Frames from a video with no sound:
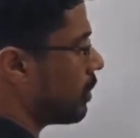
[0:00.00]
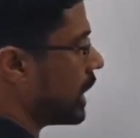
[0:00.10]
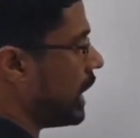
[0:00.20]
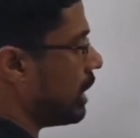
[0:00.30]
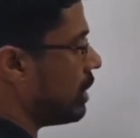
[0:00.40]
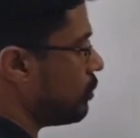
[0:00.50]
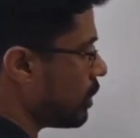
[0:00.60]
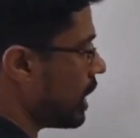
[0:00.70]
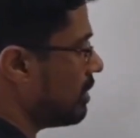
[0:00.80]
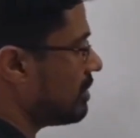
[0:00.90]
Okay, if you
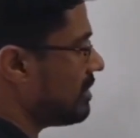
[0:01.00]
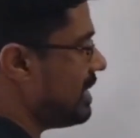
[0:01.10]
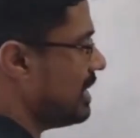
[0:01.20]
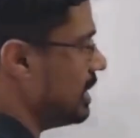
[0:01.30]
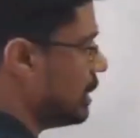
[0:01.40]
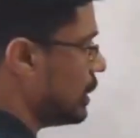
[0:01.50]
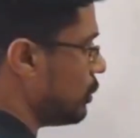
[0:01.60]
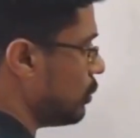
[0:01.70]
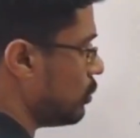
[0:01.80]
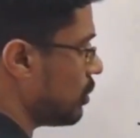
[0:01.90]
can't see,
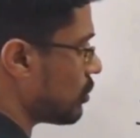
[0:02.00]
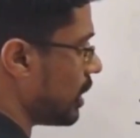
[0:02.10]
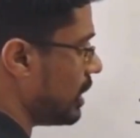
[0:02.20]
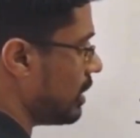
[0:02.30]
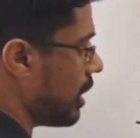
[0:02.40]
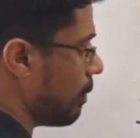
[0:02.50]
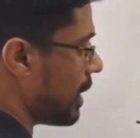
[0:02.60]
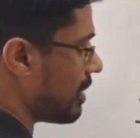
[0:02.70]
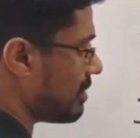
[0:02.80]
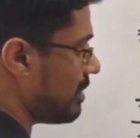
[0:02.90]
you just write it down,
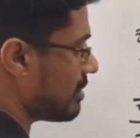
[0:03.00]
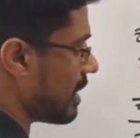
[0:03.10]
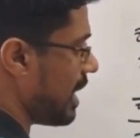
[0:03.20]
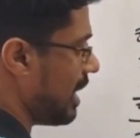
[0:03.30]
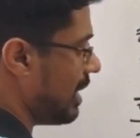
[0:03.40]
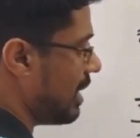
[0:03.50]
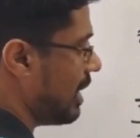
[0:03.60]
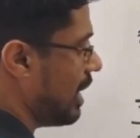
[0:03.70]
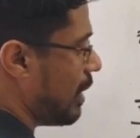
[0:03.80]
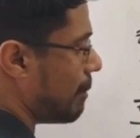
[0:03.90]
plus 6i,
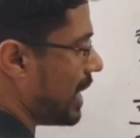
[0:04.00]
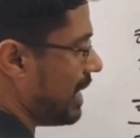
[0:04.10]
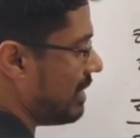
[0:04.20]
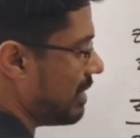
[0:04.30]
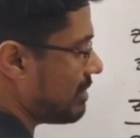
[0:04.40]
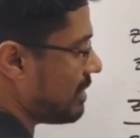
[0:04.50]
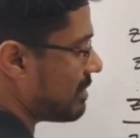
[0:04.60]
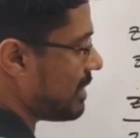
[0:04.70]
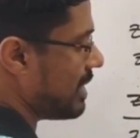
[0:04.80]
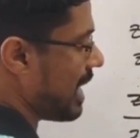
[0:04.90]
minus
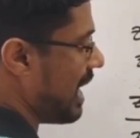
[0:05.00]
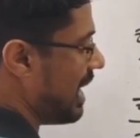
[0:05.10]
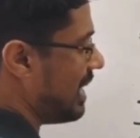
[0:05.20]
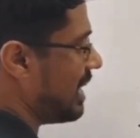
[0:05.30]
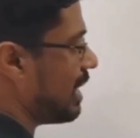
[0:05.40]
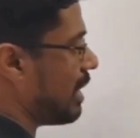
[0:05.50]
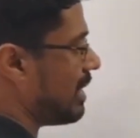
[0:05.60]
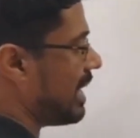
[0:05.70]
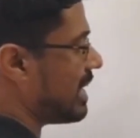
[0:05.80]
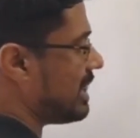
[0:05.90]
16i,
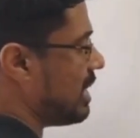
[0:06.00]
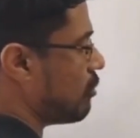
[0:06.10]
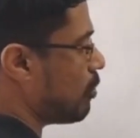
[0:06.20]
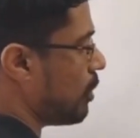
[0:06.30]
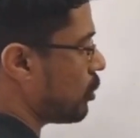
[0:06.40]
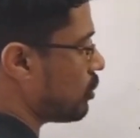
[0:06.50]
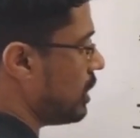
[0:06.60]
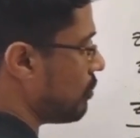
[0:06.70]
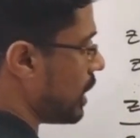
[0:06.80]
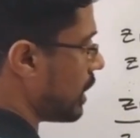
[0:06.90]
negative,
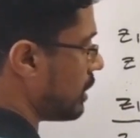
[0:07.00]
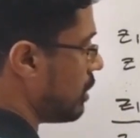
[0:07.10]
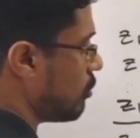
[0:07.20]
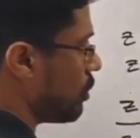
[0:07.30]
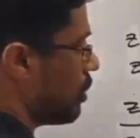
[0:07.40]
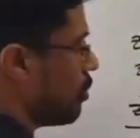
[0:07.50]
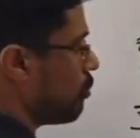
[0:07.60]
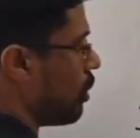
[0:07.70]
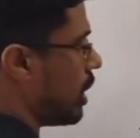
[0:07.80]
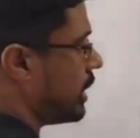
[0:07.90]
positive, negative.
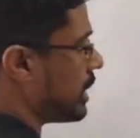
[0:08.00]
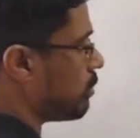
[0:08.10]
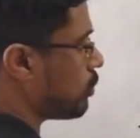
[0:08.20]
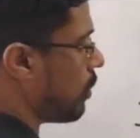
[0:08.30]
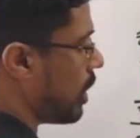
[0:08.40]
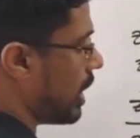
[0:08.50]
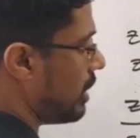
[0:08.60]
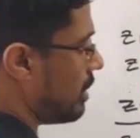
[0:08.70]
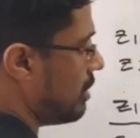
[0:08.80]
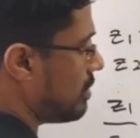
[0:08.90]
4i times
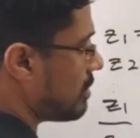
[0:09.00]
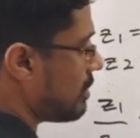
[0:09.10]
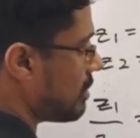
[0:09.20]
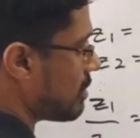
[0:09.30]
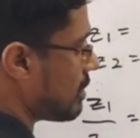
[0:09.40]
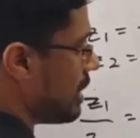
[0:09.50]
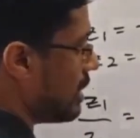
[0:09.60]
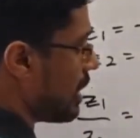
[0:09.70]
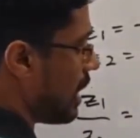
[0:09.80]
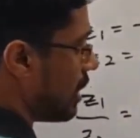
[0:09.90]
4i is
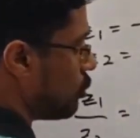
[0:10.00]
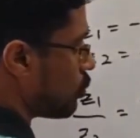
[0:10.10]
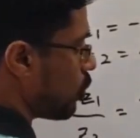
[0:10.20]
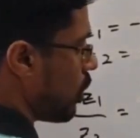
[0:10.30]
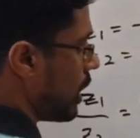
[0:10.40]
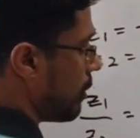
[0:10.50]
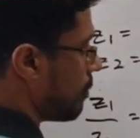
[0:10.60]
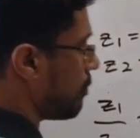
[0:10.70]
16i squared.